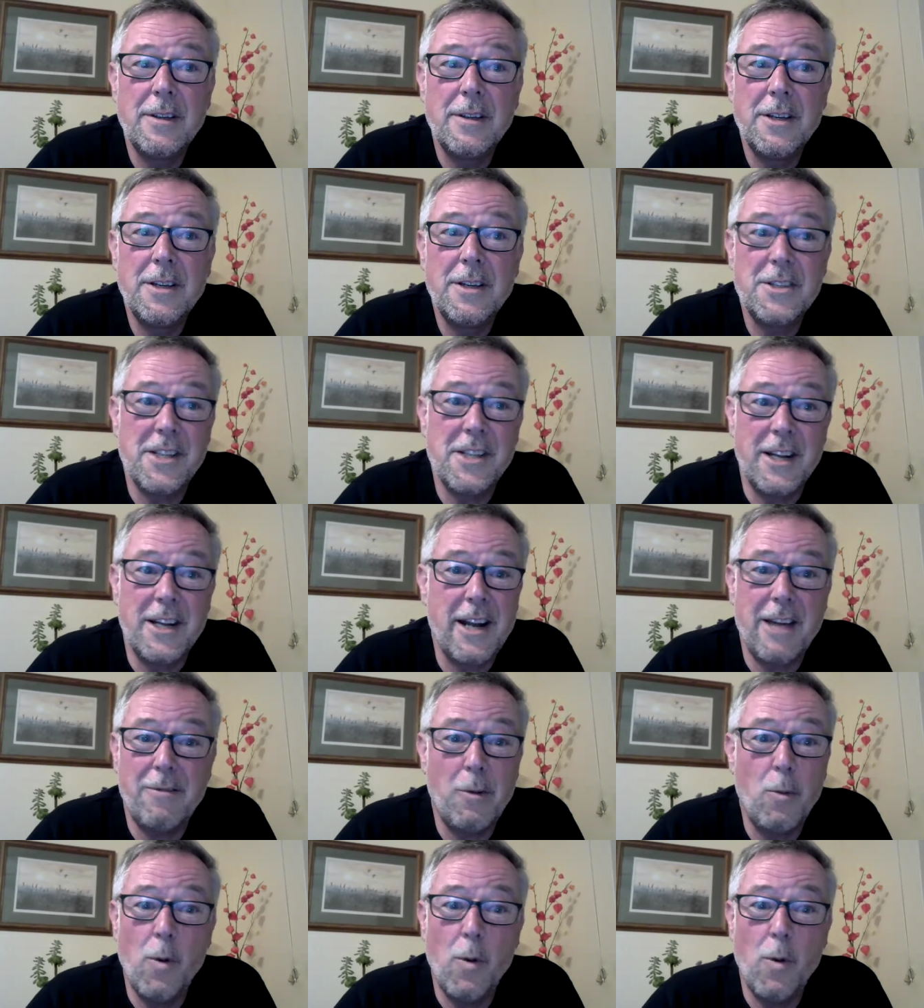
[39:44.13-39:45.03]
Because there
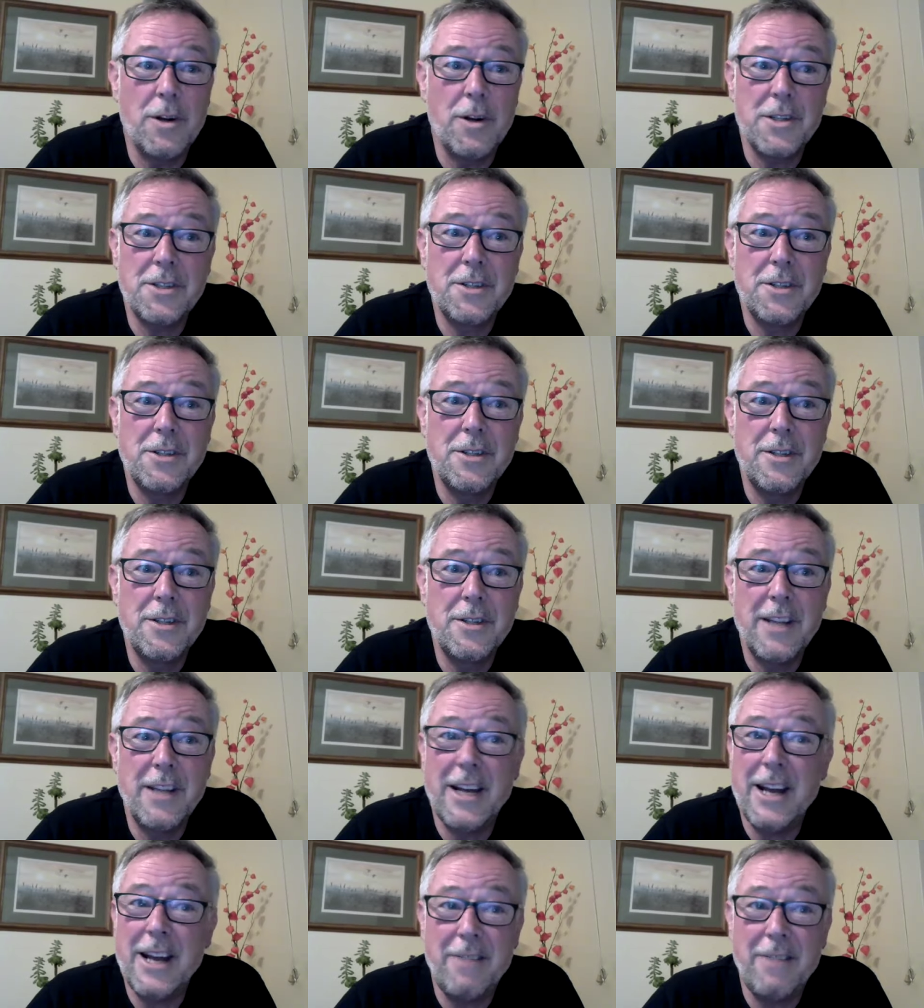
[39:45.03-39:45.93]
never was,
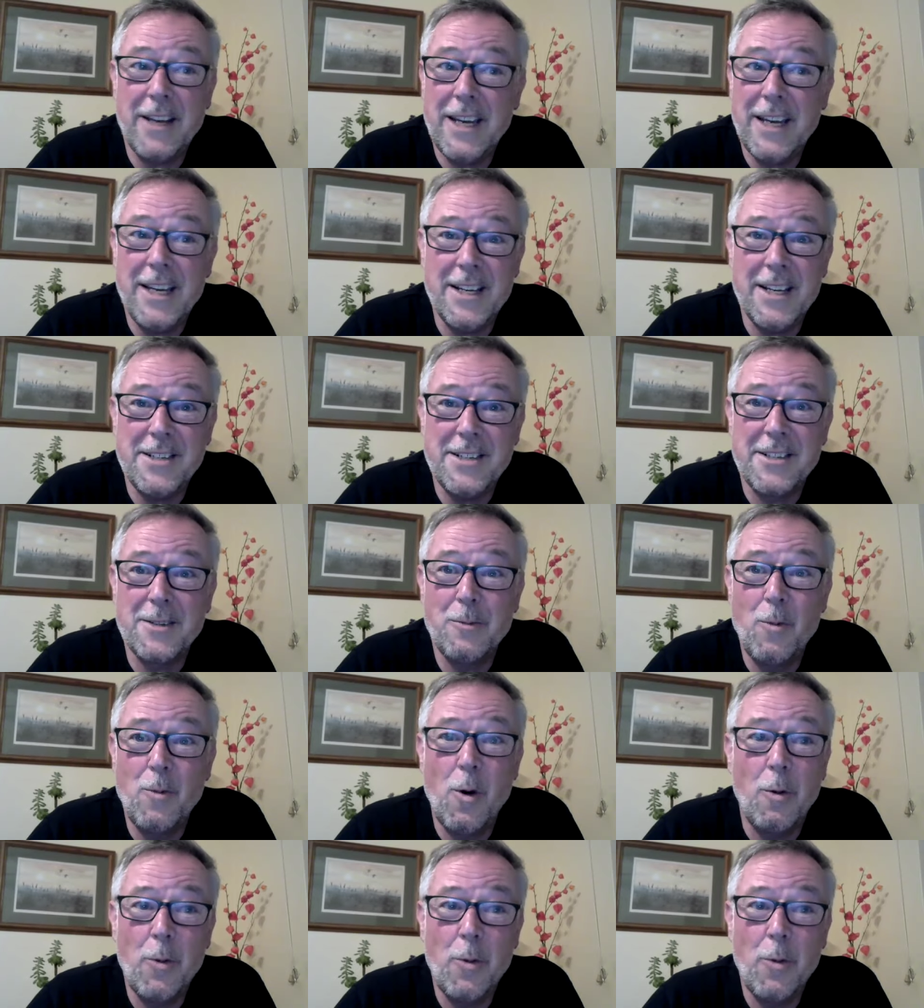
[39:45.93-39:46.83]
there never is
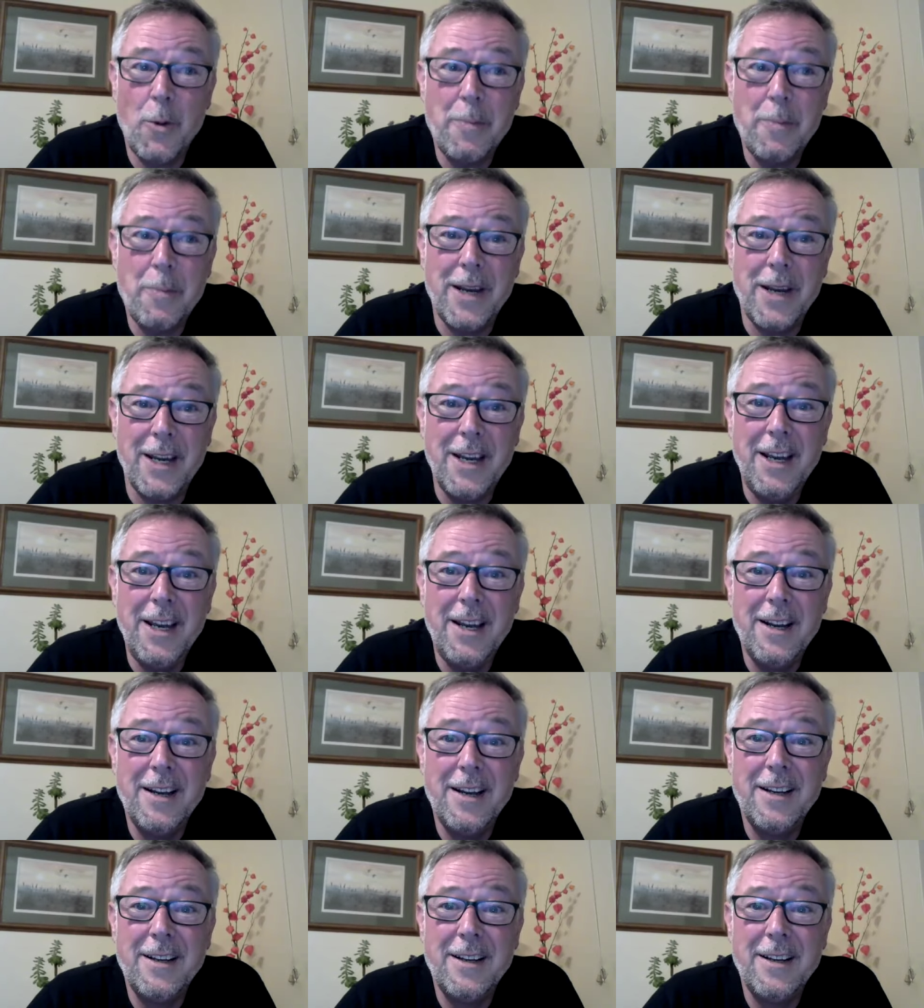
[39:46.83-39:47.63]
what will be.